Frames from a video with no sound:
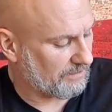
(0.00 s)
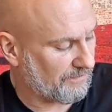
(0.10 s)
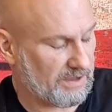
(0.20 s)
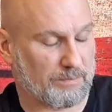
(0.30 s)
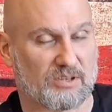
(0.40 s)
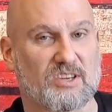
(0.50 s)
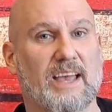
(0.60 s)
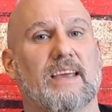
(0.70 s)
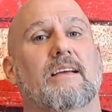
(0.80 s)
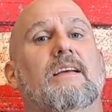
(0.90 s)
the feet per
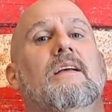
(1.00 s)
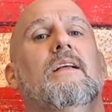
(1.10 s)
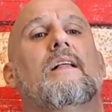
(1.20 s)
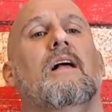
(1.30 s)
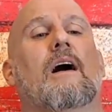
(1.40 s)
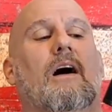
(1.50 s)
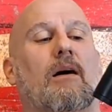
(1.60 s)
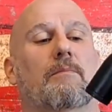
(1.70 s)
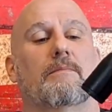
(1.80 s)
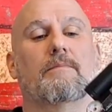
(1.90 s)
second.
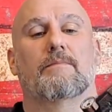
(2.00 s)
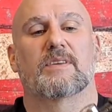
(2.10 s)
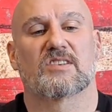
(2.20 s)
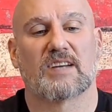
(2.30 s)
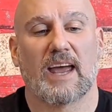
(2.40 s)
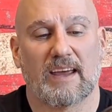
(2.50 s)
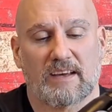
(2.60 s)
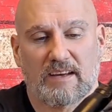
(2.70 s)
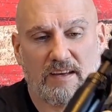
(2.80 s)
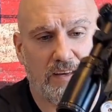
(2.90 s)
This
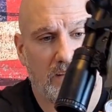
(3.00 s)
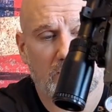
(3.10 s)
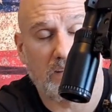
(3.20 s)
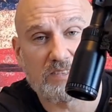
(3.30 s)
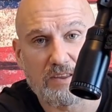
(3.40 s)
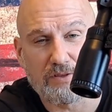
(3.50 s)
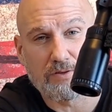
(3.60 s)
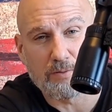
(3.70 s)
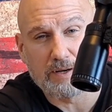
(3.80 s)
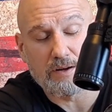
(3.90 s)
tank is at
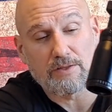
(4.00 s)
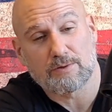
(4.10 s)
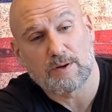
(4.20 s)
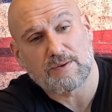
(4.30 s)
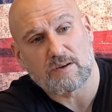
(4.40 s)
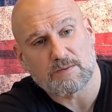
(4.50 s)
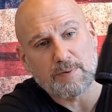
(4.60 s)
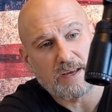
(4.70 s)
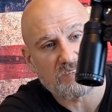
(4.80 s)
3,000